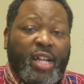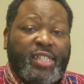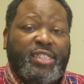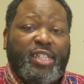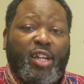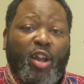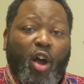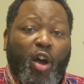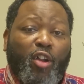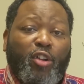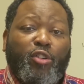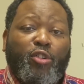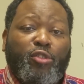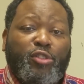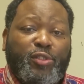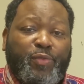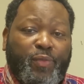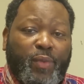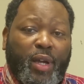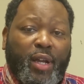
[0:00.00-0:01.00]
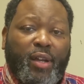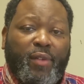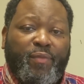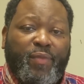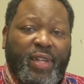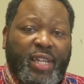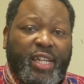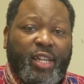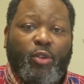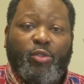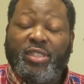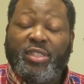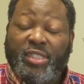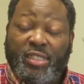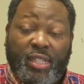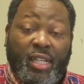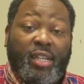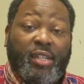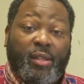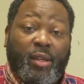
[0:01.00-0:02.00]
on that playlist and watching all
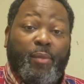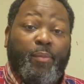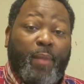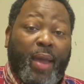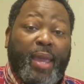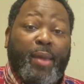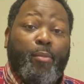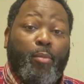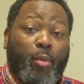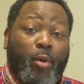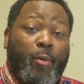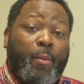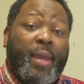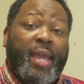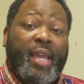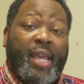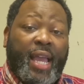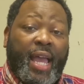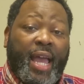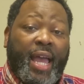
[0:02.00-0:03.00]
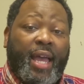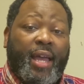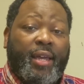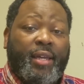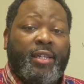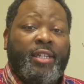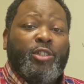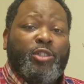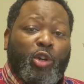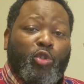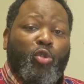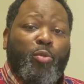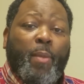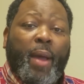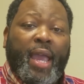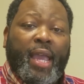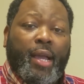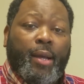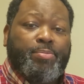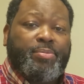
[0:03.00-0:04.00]
of those videos, it might
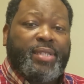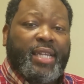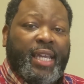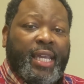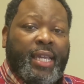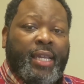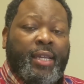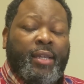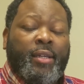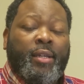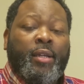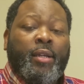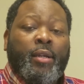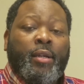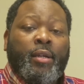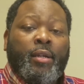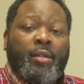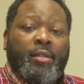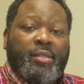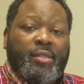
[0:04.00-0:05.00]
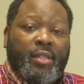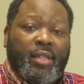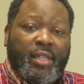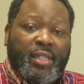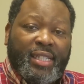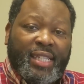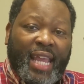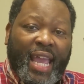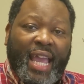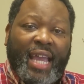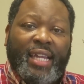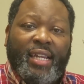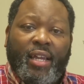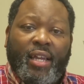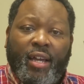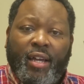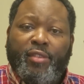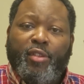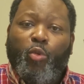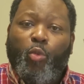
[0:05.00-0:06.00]
remain high. So you might
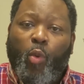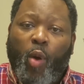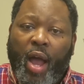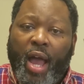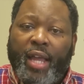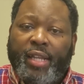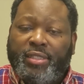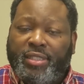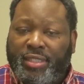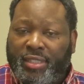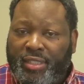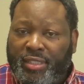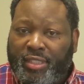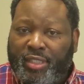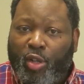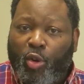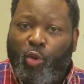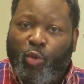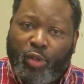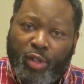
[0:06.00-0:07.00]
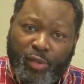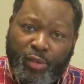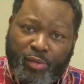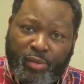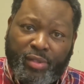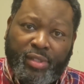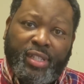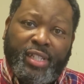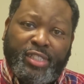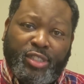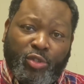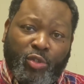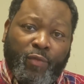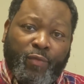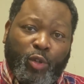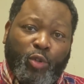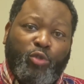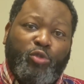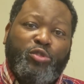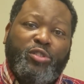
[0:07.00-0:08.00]
obtain 9 other
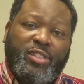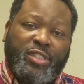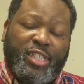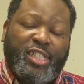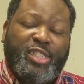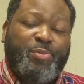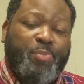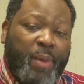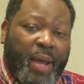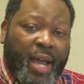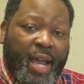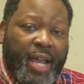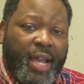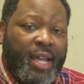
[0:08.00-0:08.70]
watches on the